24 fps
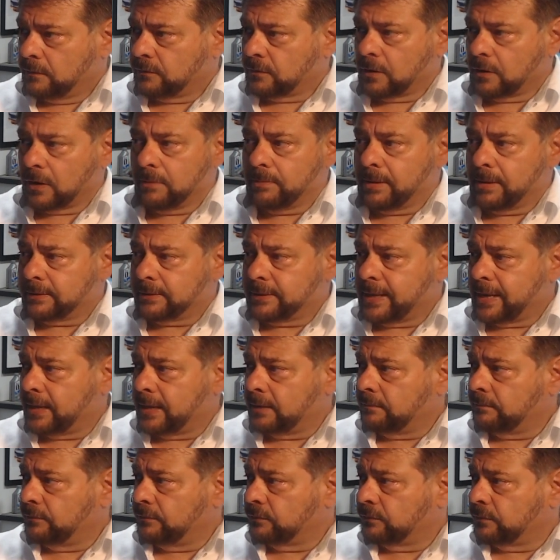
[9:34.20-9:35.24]
Sorry about
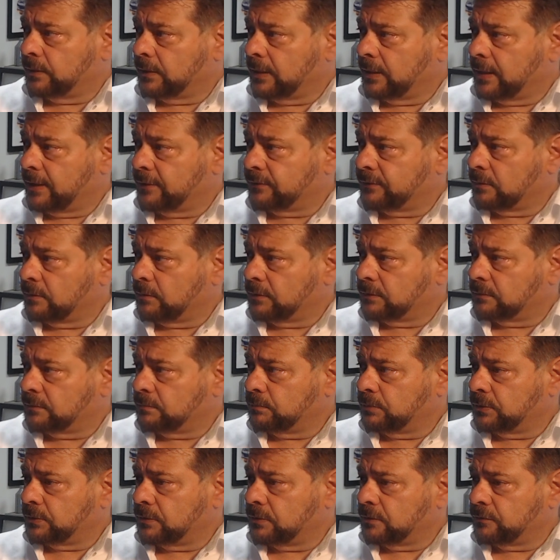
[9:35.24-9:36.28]
that. Just realized I
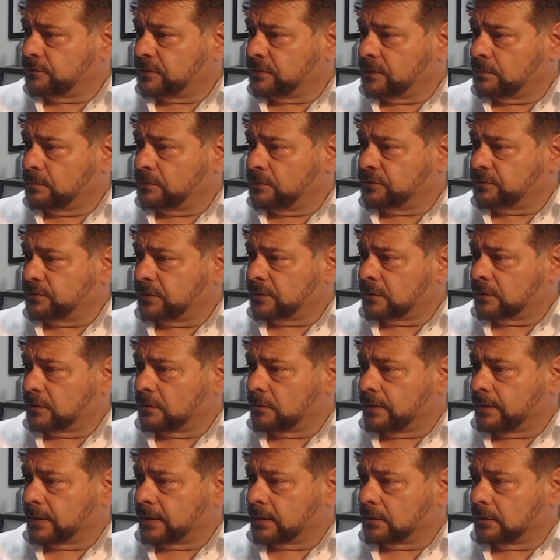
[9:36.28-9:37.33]
wasn't putting those numbers in
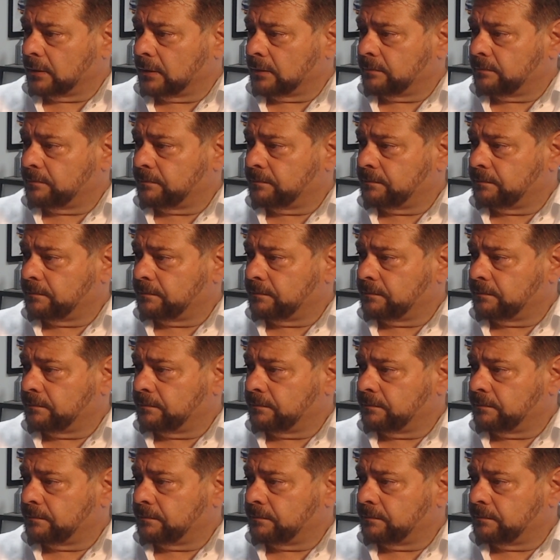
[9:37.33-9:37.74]
correctly.